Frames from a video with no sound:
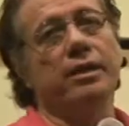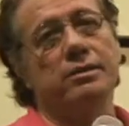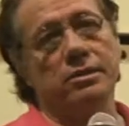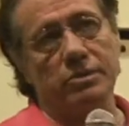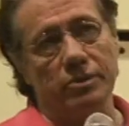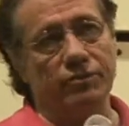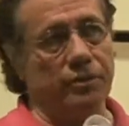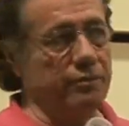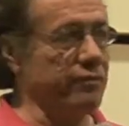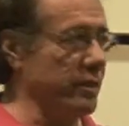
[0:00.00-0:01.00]
get to do it for
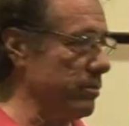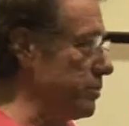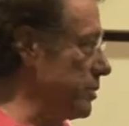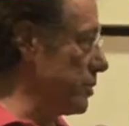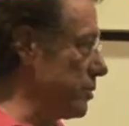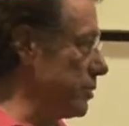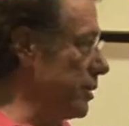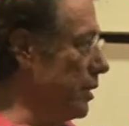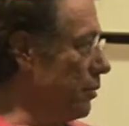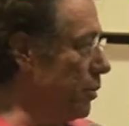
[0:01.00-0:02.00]
the film. So
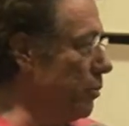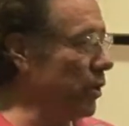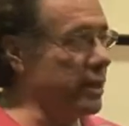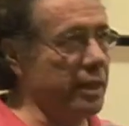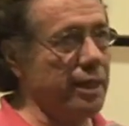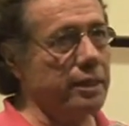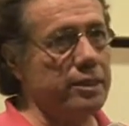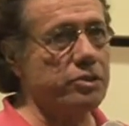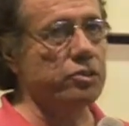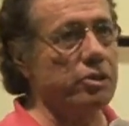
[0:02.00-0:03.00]
we work again.
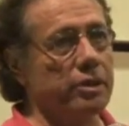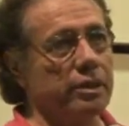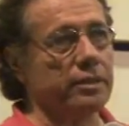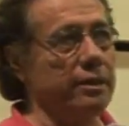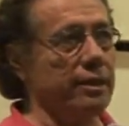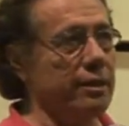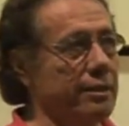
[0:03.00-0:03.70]
He's starring in the